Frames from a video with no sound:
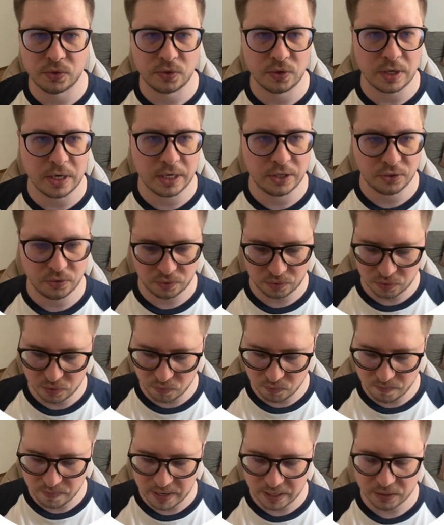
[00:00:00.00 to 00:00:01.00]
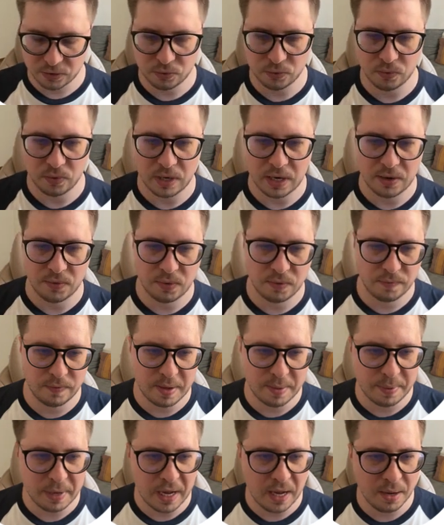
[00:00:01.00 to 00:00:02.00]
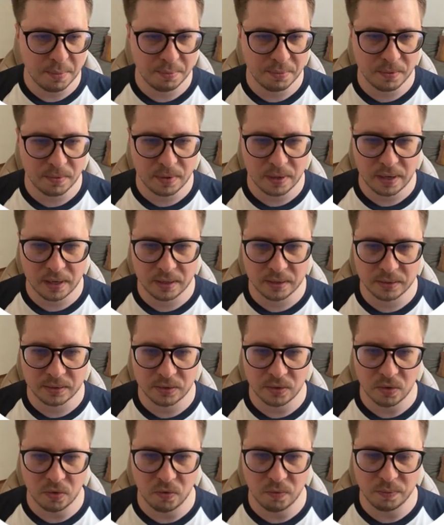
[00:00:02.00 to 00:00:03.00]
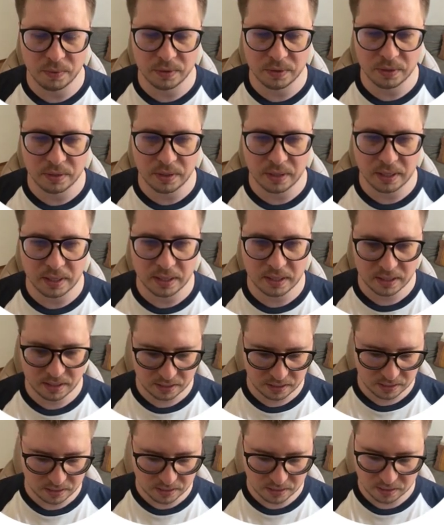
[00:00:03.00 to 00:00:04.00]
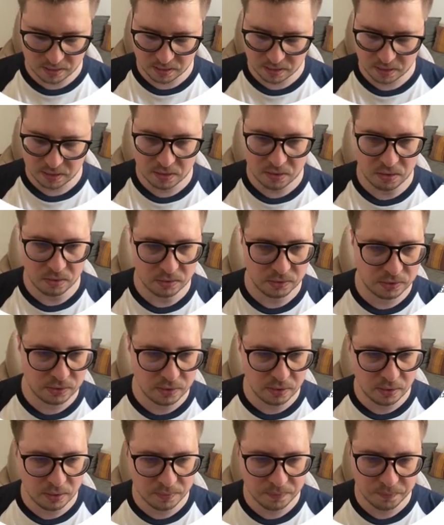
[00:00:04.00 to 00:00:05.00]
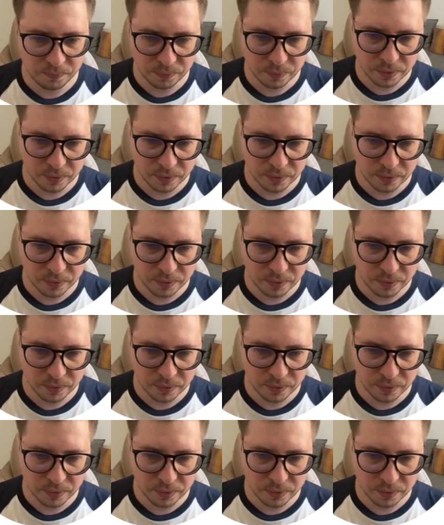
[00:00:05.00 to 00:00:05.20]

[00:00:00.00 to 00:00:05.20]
try to go back to our web app and open the console.